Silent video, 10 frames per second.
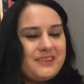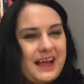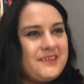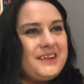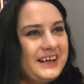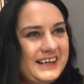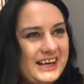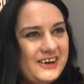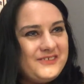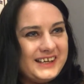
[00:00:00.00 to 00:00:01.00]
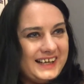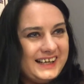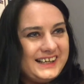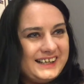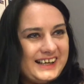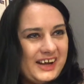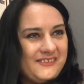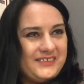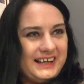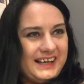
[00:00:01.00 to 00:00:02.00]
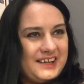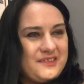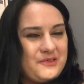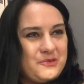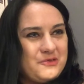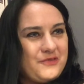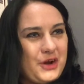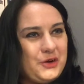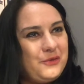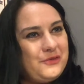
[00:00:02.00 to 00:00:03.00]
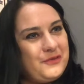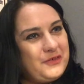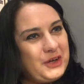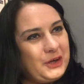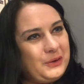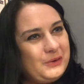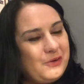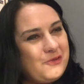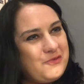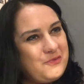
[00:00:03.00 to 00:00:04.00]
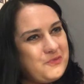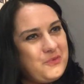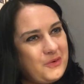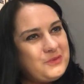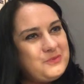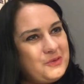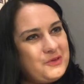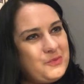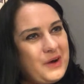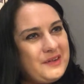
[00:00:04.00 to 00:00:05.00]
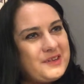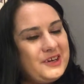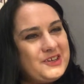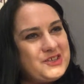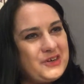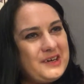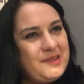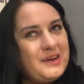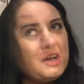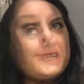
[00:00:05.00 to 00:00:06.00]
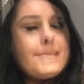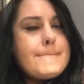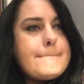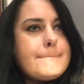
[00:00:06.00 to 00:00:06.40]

that's a lovely sort of overview of what the West Country is like.